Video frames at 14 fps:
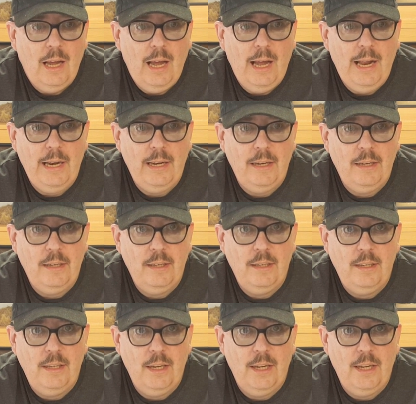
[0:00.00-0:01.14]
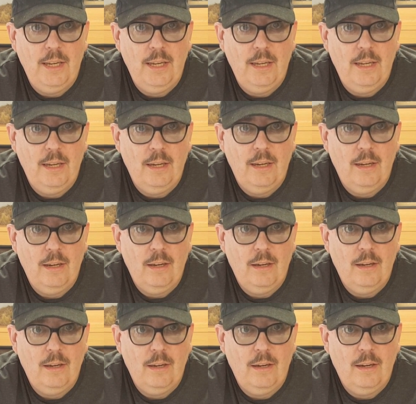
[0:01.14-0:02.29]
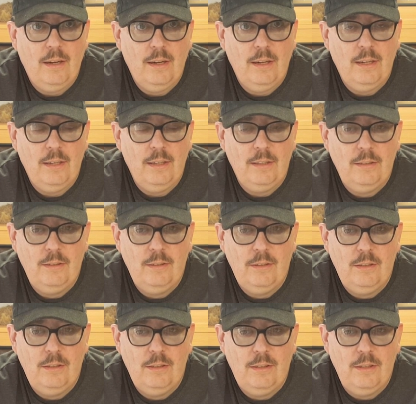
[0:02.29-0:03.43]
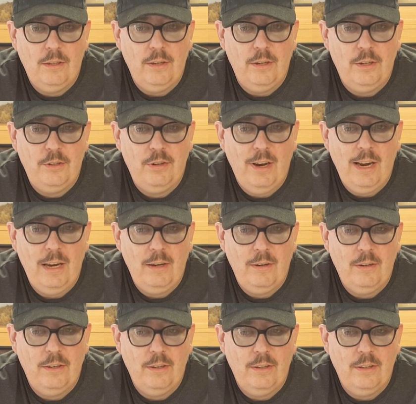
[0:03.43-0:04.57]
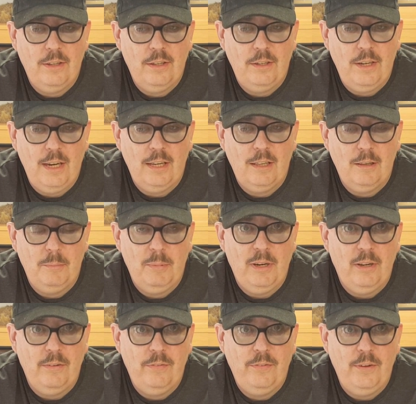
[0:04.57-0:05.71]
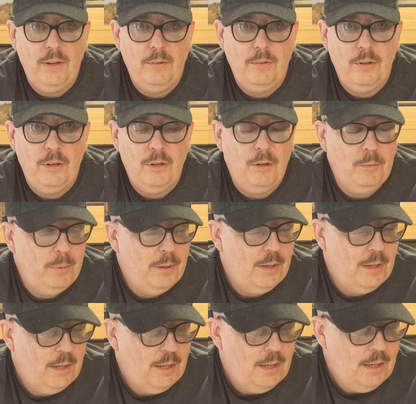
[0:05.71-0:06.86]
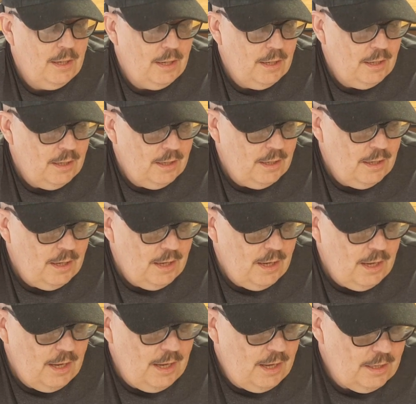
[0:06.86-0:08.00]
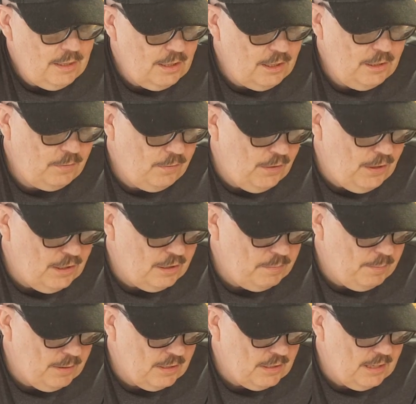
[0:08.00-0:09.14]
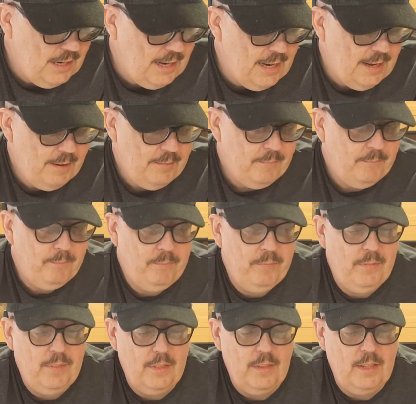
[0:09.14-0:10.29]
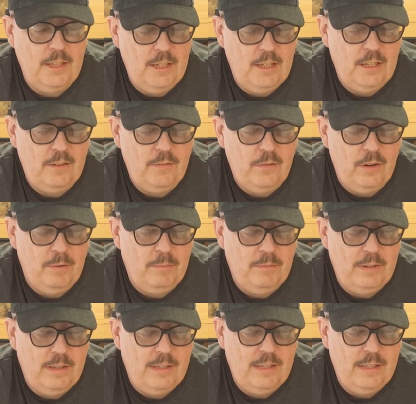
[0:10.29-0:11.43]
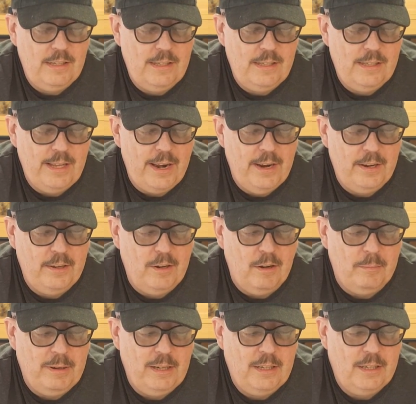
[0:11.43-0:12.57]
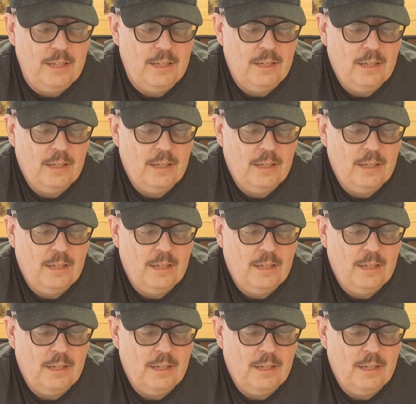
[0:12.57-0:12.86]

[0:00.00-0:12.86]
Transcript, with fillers: And uh, I done a trade with another gentleman off YouTube. Uh, this first box here, this is from Darren Dommett